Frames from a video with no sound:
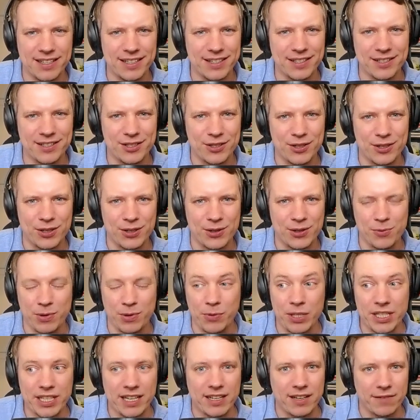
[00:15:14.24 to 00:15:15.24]
So when
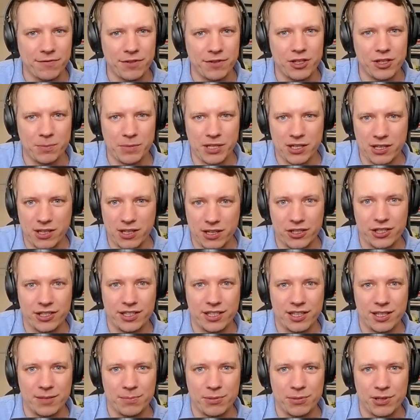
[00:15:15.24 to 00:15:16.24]
we take a
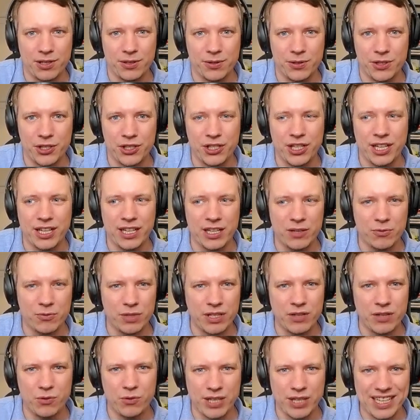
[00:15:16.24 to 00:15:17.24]
phenomenological approach,
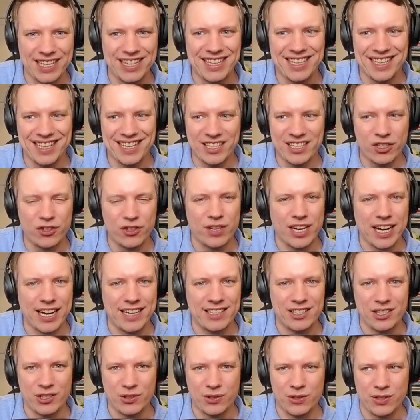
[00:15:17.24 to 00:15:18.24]
we really try
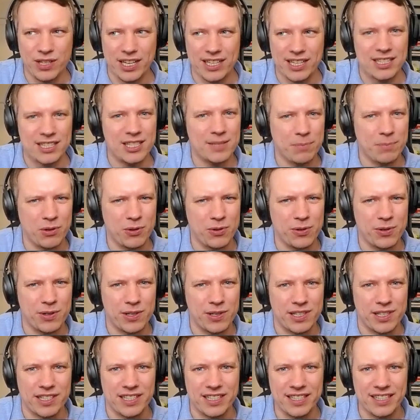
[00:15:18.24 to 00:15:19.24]
to
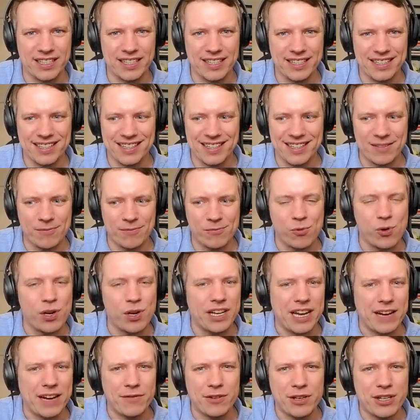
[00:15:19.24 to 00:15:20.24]
explore
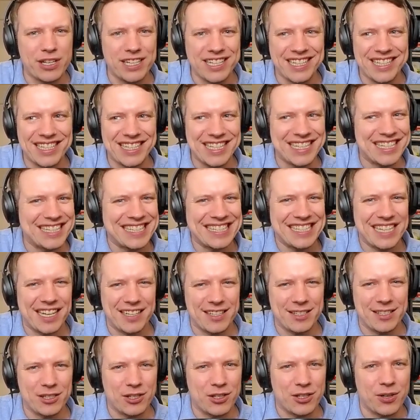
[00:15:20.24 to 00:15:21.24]
whatever it is that
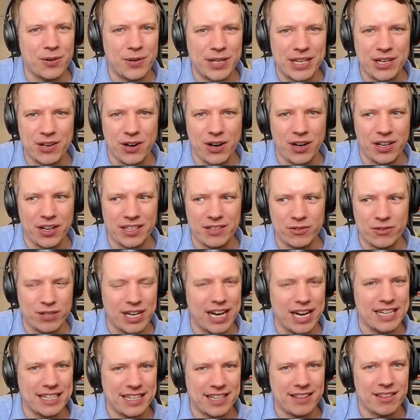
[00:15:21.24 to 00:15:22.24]
is going on
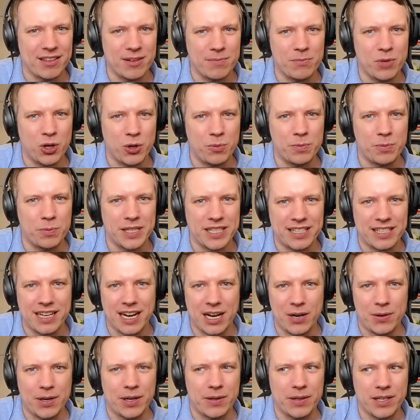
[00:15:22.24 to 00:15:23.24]
right at the moment and
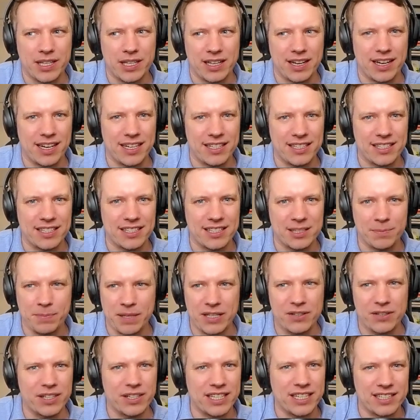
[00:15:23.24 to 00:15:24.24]
how our clients
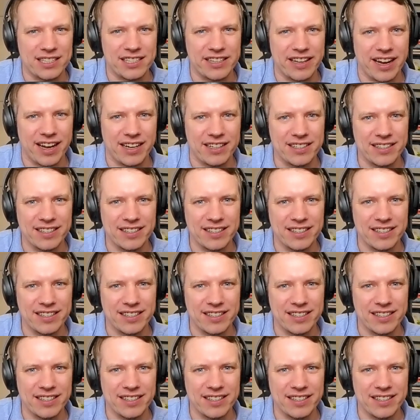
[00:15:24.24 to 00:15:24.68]
experience that.